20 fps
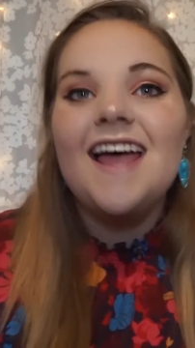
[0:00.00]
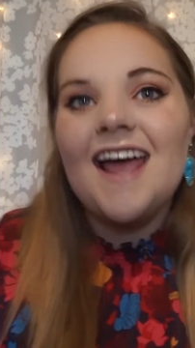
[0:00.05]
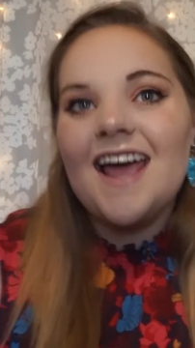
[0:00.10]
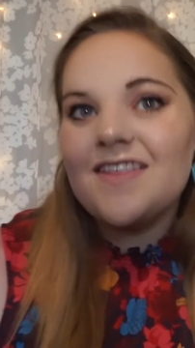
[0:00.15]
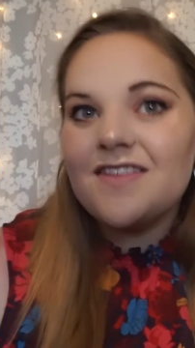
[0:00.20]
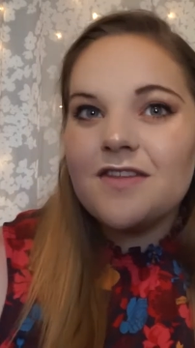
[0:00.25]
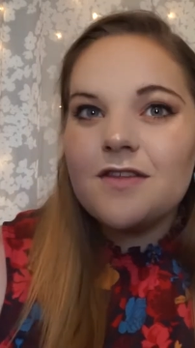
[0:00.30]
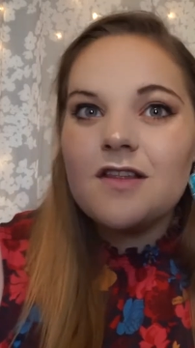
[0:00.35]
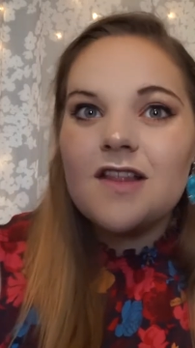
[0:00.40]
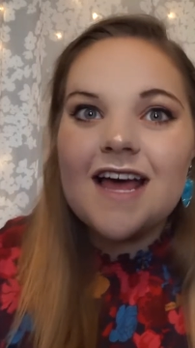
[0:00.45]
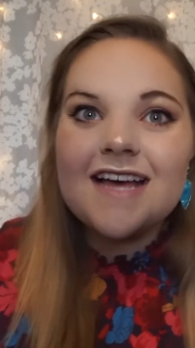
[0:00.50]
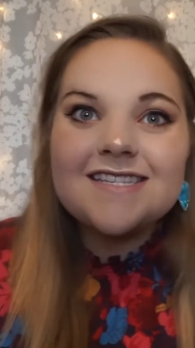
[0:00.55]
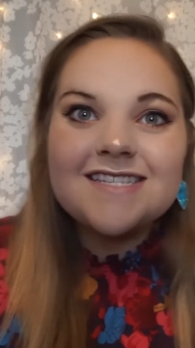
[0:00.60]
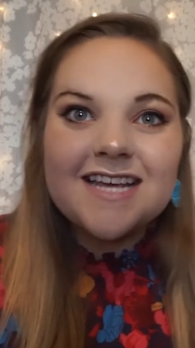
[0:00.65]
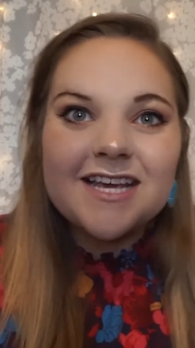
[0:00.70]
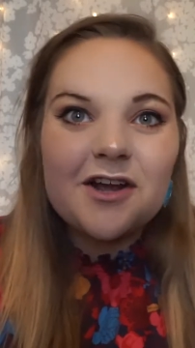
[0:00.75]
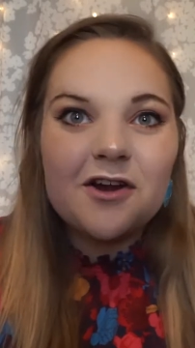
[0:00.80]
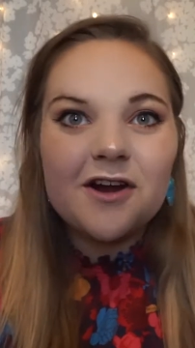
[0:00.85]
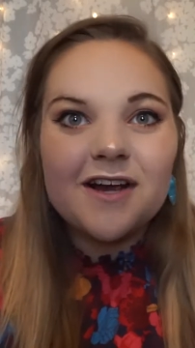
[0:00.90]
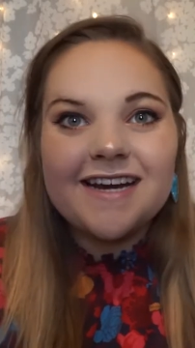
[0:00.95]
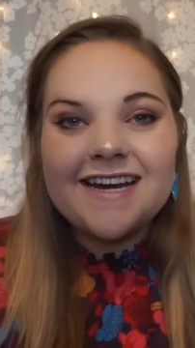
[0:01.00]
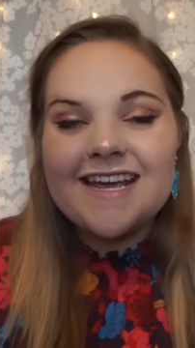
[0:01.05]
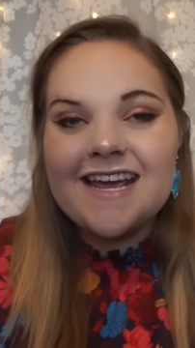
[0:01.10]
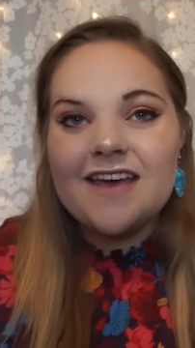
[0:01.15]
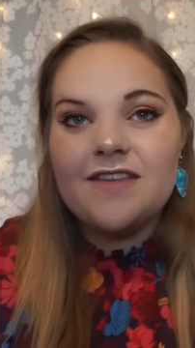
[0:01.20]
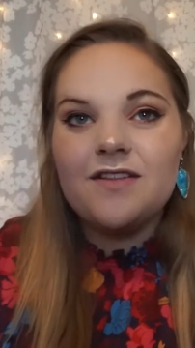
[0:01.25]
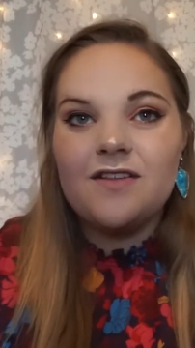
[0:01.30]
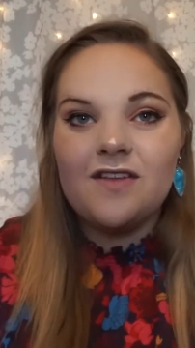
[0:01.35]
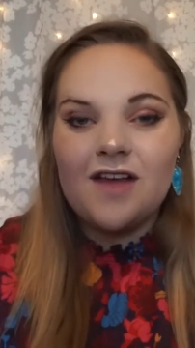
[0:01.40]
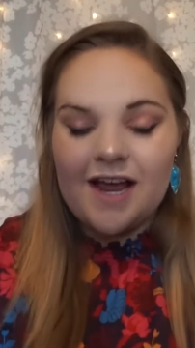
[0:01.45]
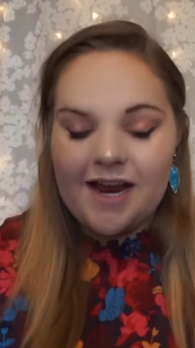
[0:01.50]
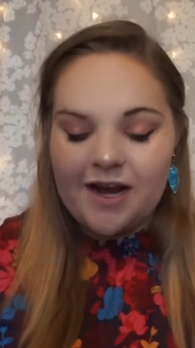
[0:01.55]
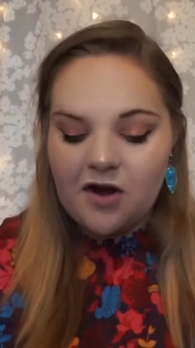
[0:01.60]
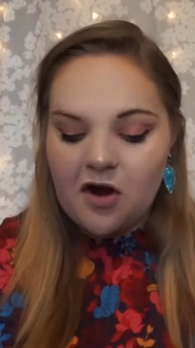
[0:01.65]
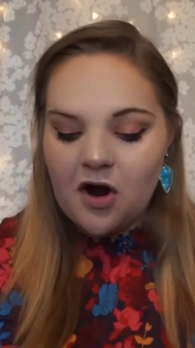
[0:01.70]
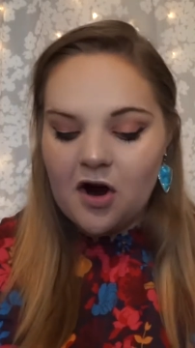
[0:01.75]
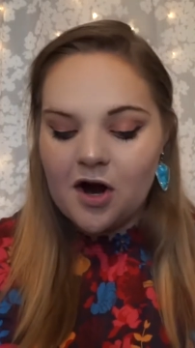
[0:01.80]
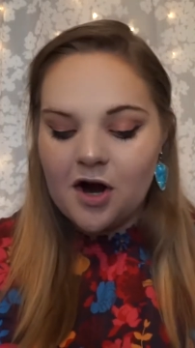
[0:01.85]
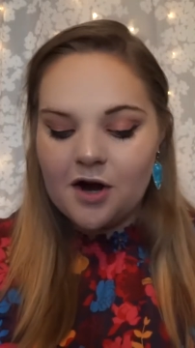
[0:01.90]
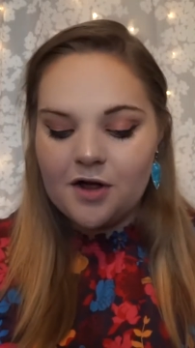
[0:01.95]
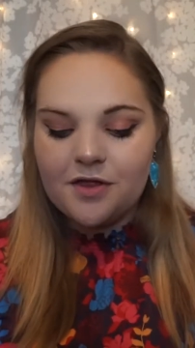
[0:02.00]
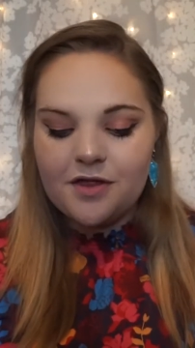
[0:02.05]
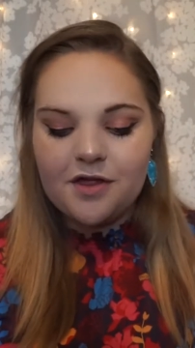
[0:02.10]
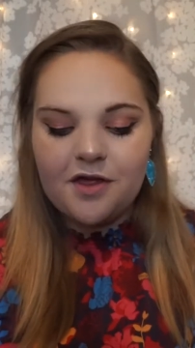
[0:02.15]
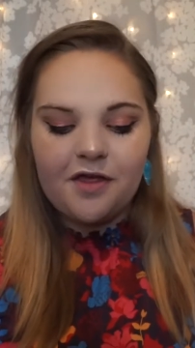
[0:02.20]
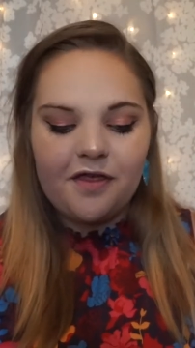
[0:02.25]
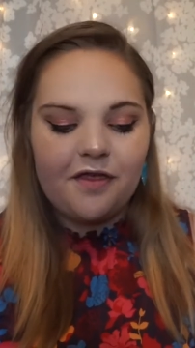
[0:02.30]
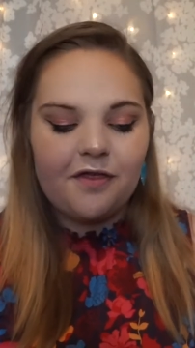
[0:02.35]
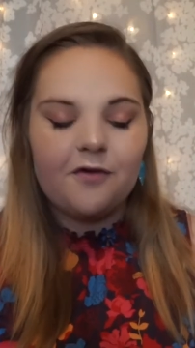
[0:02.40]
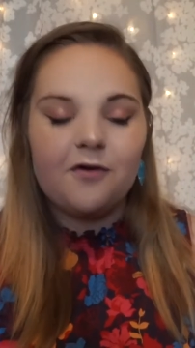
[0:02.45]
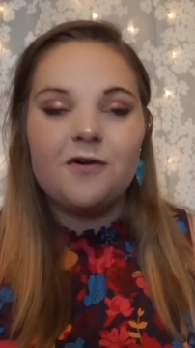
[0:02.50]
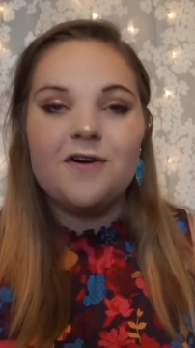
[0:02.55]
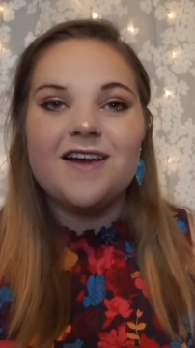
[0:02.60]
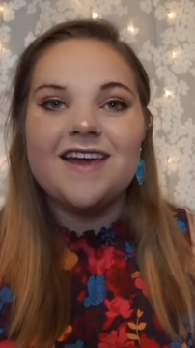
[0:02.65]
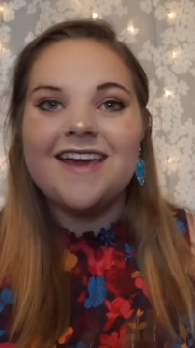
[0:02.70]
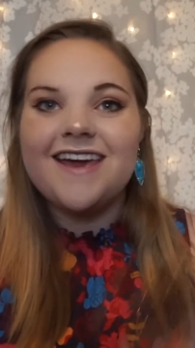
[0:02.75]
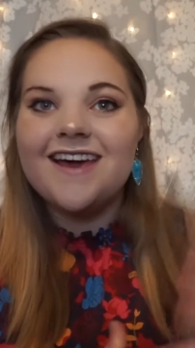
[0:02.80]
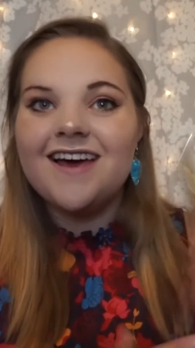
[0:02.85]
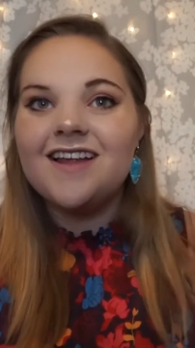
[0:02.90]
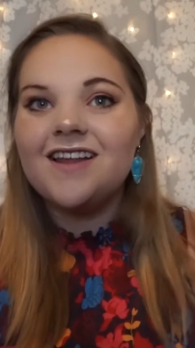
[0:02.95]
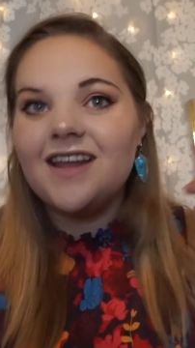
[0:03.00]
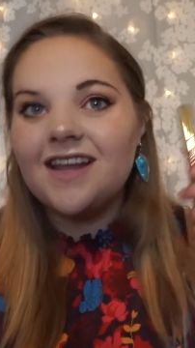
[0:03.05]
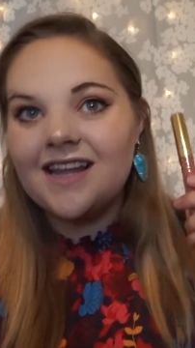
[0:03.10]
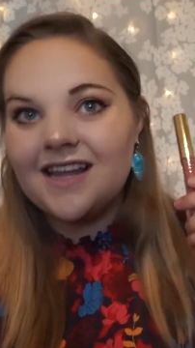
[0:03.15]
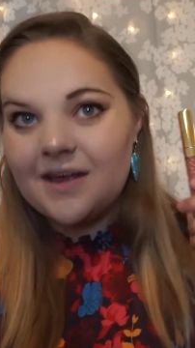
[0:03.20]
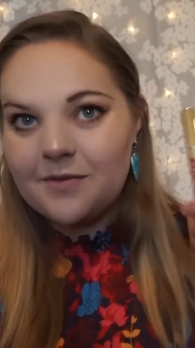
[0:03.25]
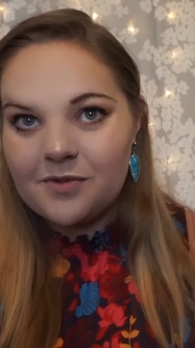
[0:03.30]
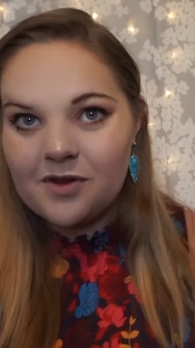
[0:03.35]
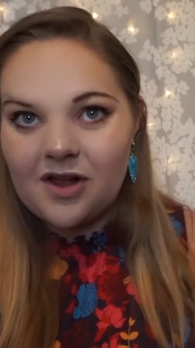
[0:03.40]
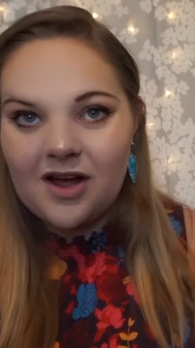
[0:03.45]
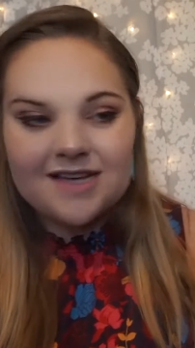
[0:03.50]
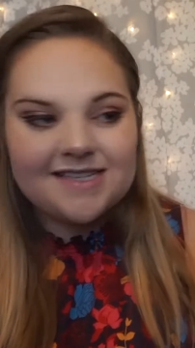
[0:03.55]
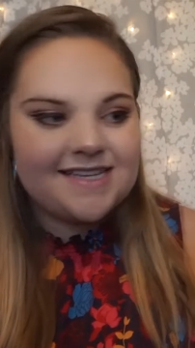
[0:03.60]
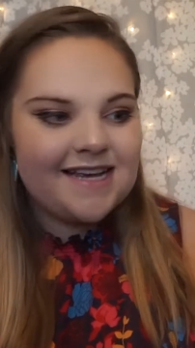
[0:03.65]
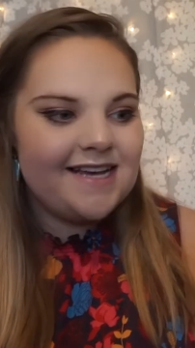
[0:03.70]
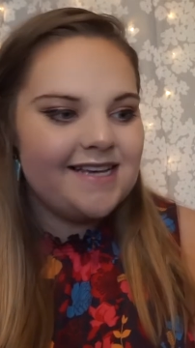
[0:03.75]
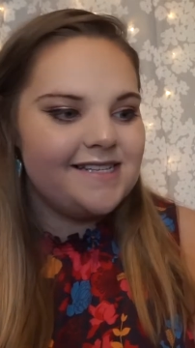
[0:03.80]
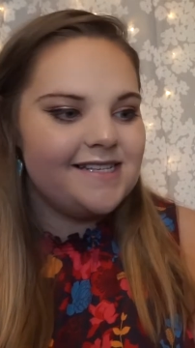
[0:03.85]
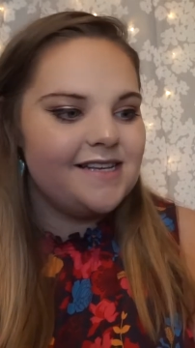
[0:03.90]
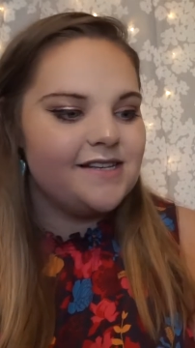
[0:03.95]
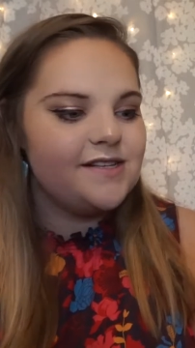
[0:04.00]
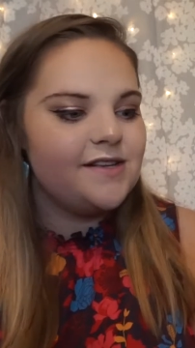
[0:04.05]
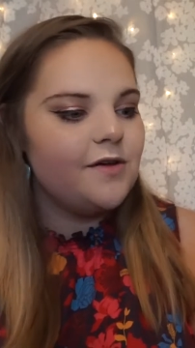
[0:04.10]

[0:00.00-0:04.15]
And then the last thing you're gonna get in the line are the 3 lip glosses.